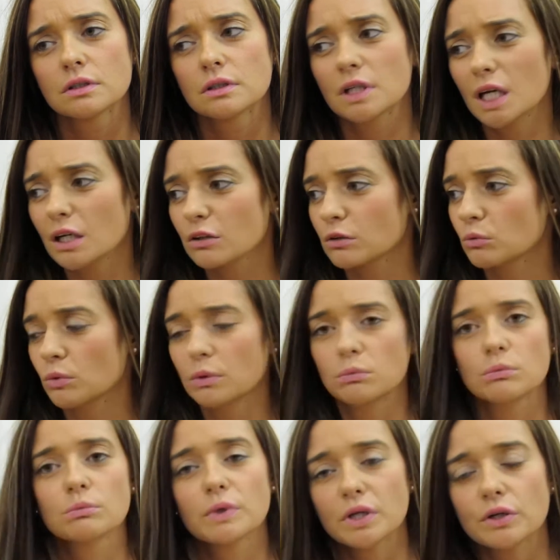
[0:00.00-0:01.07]
Yeah,
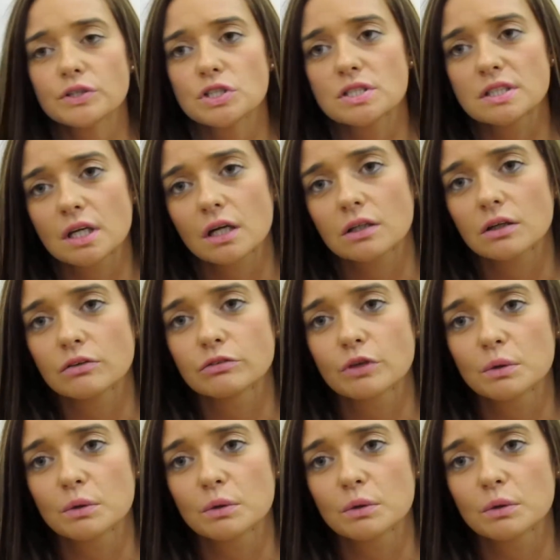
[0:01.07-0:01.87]
well, what aren't you scared of?